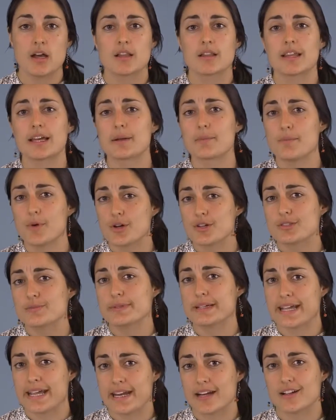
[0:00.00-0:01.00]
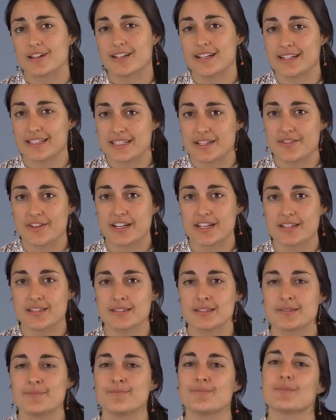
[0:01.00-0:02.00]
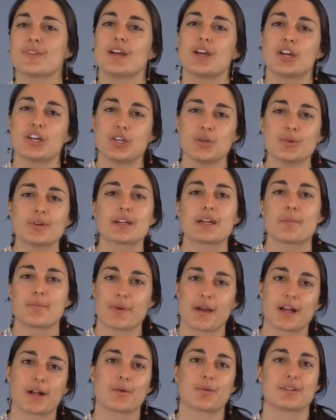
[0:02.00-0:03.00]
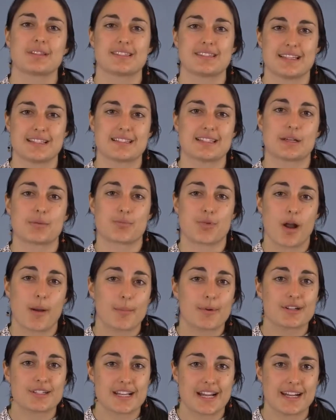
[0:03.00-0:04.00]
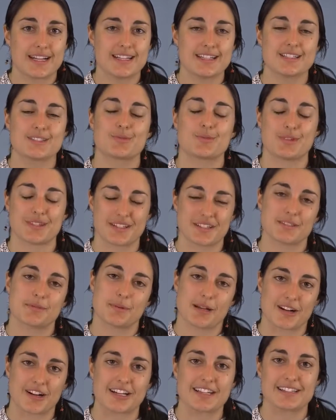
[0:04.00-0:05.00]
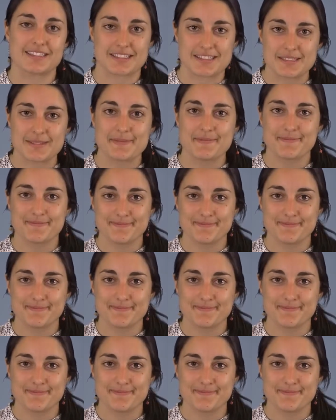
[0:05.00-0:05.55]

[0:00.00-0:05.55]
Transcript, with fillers: Like most mechanical activities, you will get better with sensing proper tightness with experience.